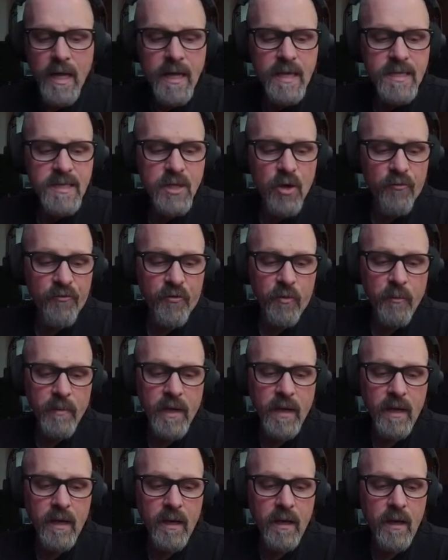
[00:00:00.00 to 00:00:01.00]
So for
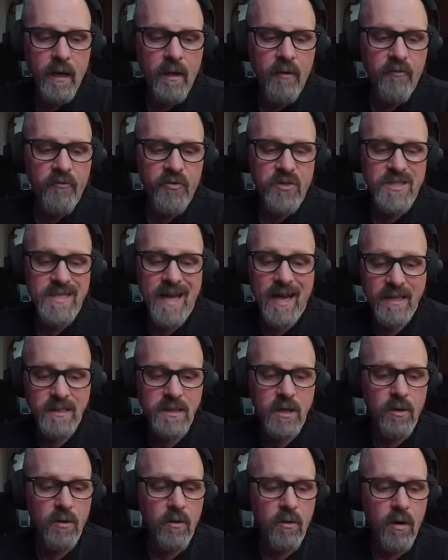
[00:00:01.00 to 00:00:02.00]
me, for
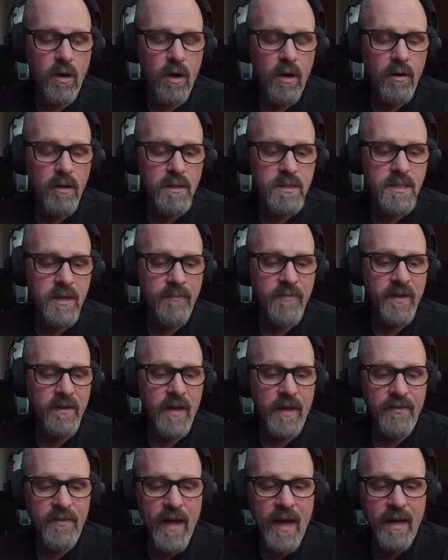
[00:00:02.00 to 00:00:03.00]
techno, something
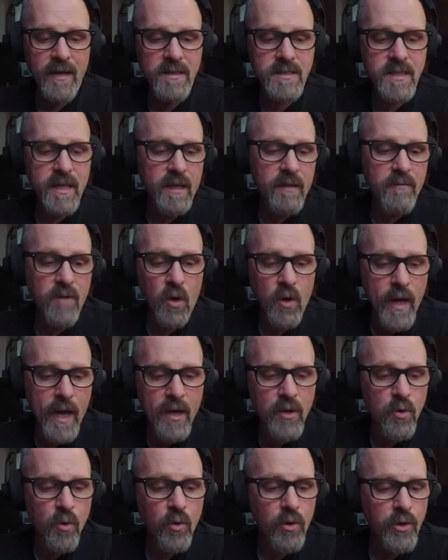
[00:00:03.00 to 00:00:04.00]
like that, it's like, okay,
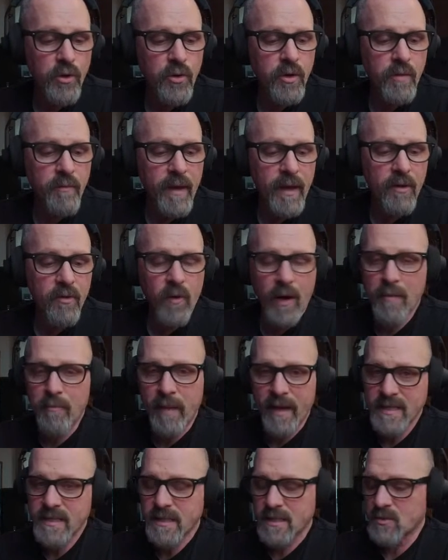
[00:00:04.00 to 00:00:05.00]
cool, you can make great
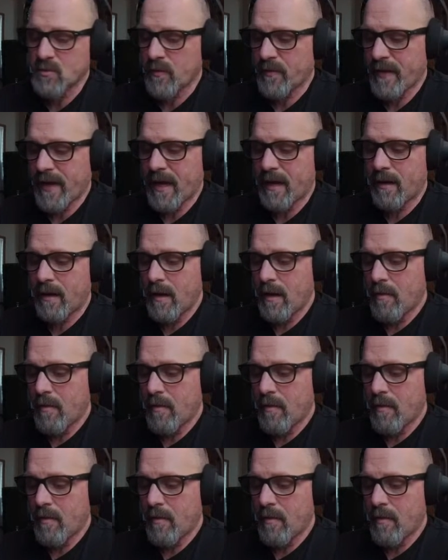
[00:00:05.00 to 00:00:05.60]
basses with that,